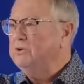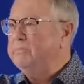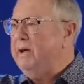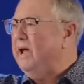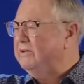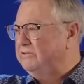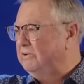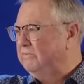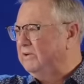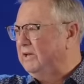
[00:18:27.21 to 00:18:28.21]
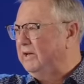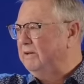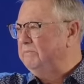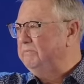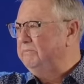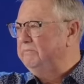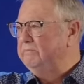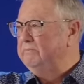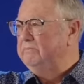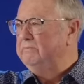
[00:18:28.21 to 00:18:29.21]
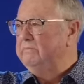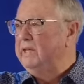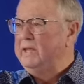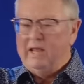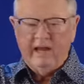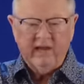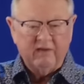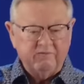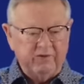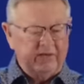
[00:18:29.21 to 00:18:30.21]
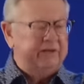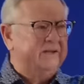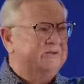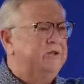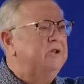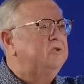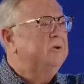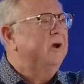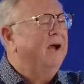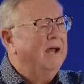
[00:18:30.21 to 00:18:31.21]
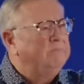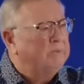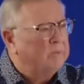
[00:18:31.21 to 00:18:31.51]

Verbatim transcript: your Passover lamb. In Leviticus, he's your high